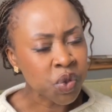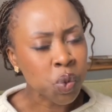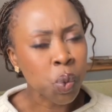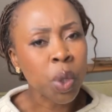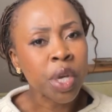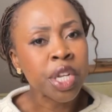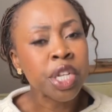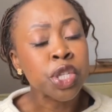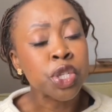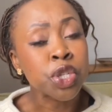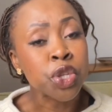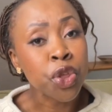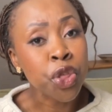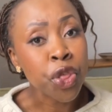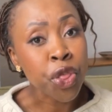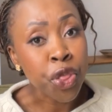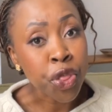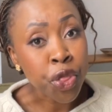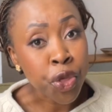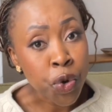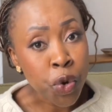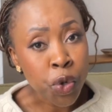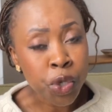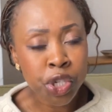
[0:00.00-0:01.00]
what is
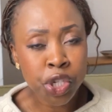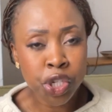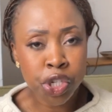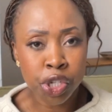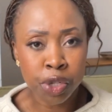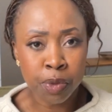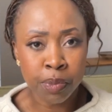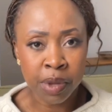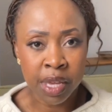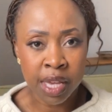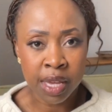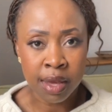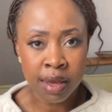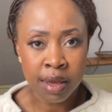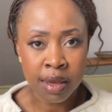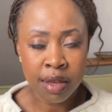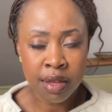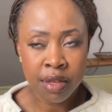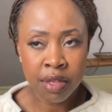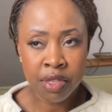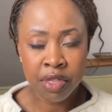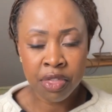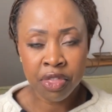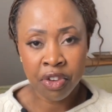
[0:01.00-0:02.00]
thought to be
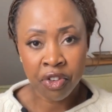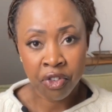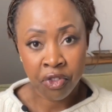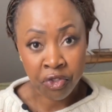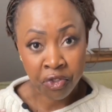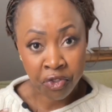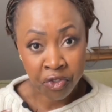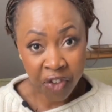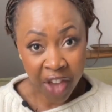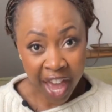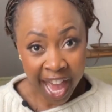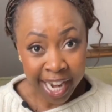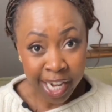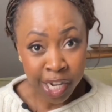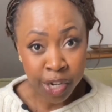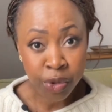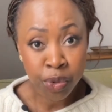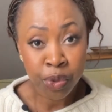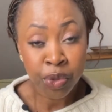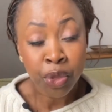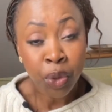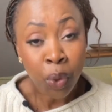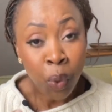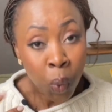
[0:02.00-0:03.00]
the
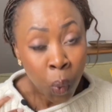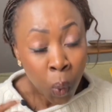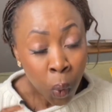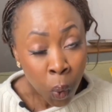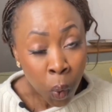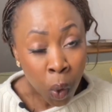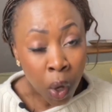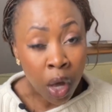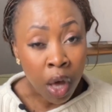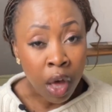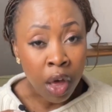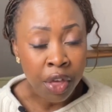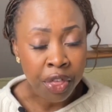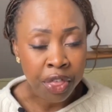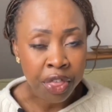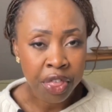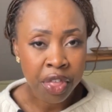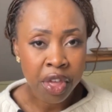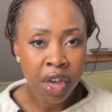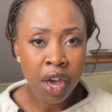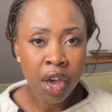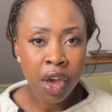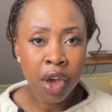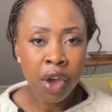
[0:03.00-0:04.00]
value, the worth
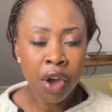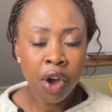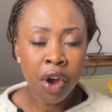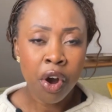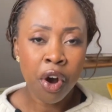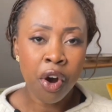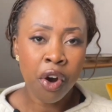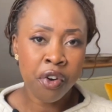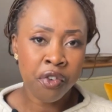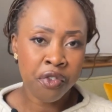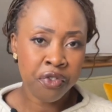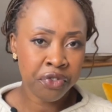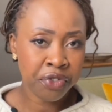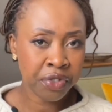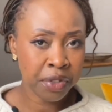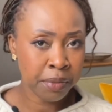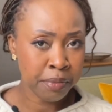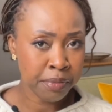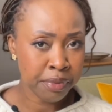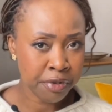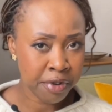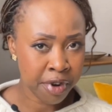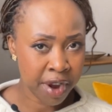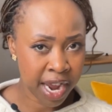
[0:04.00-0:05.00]
of the
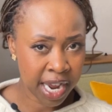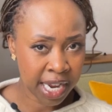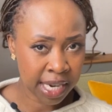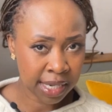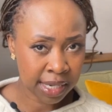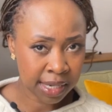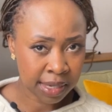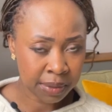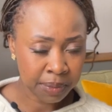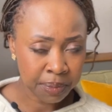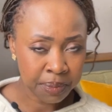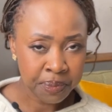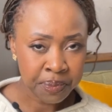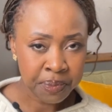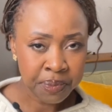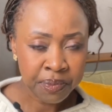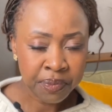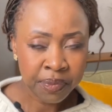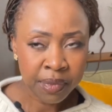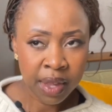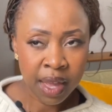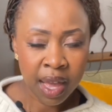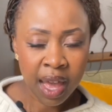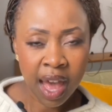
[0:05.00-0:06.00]
brand.
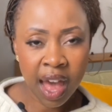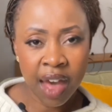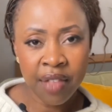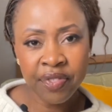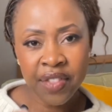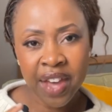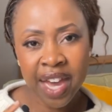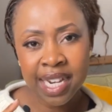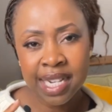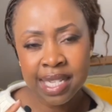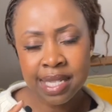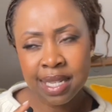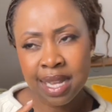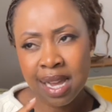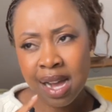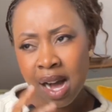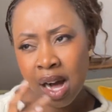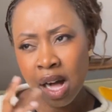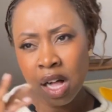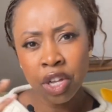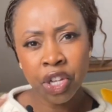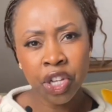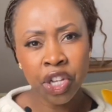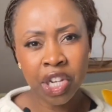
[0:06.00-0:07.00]
And that is
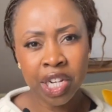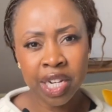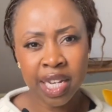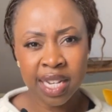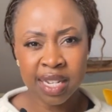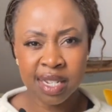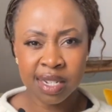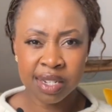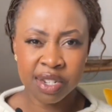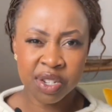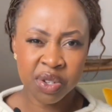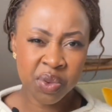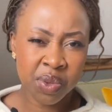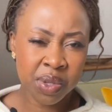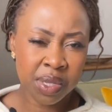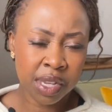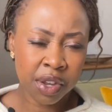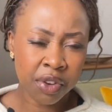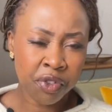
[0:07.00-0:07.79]
calculated using